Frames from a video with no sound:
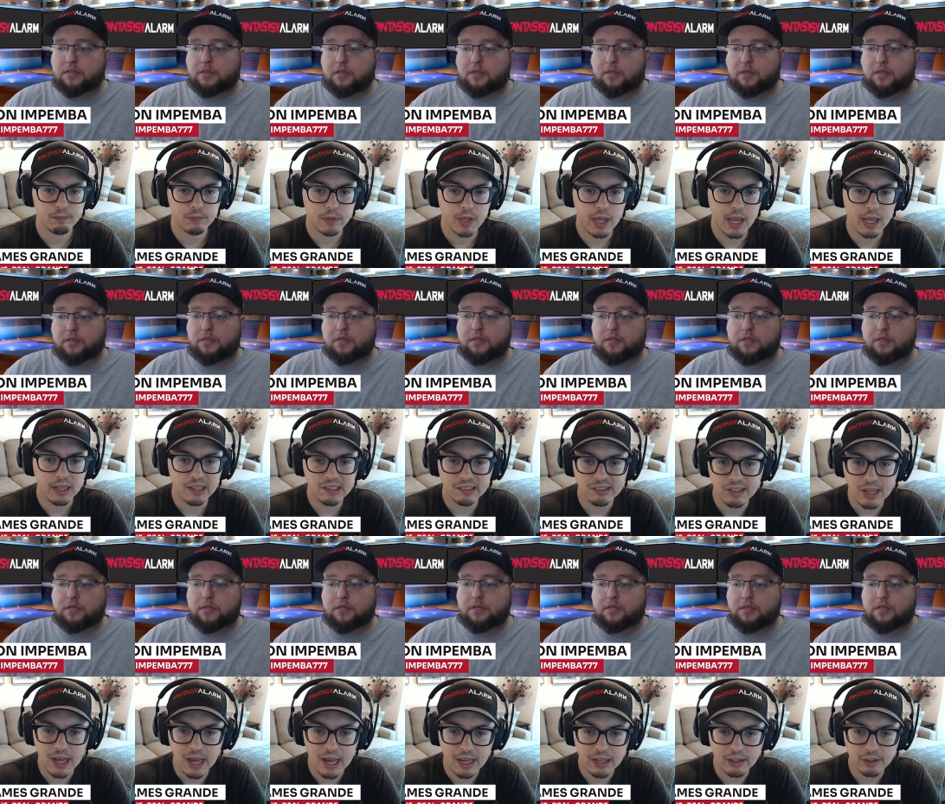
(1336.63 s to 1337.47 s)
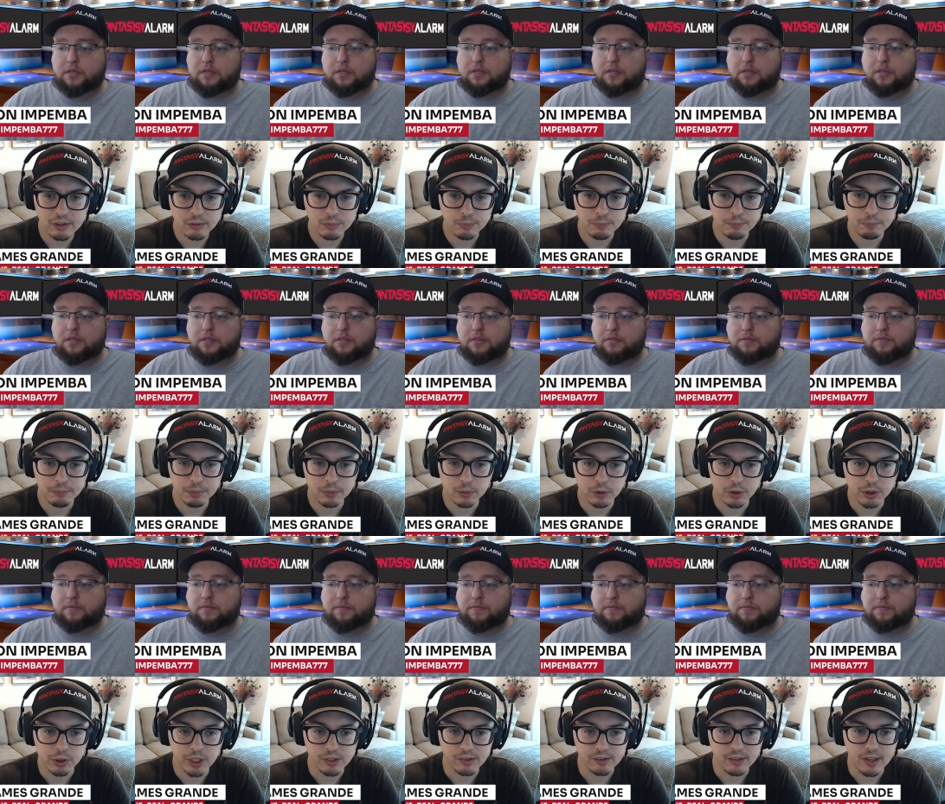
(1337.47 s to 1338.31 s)
Speaker 1: Yankees guys, Blue
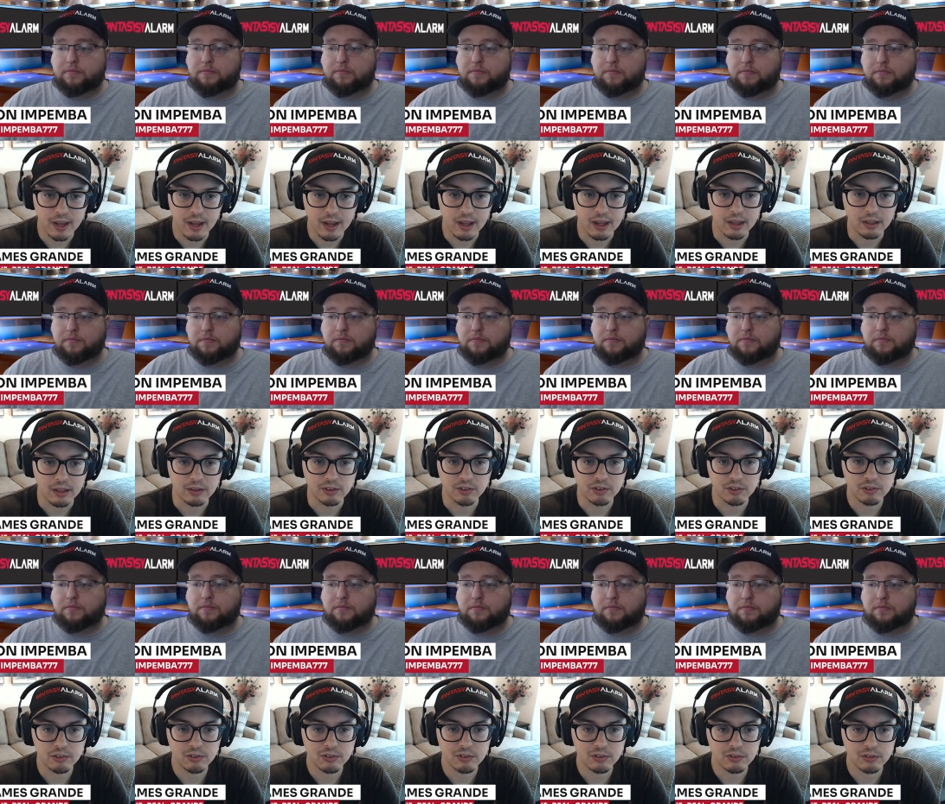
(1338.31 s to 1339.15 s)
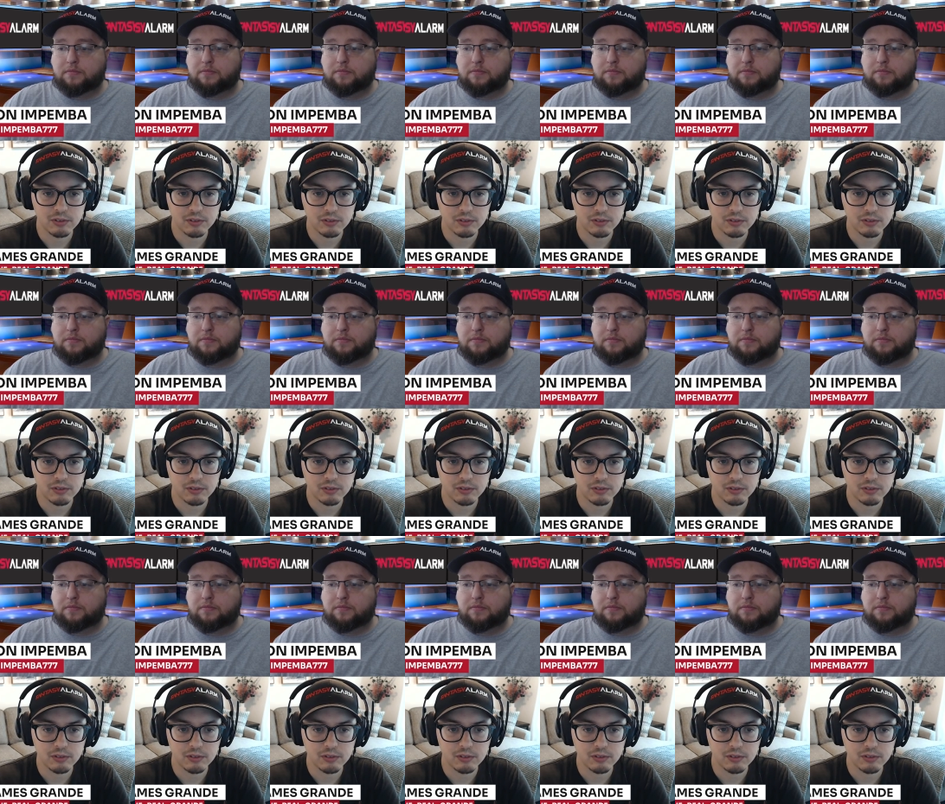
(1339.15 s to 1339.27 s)
Jays guys,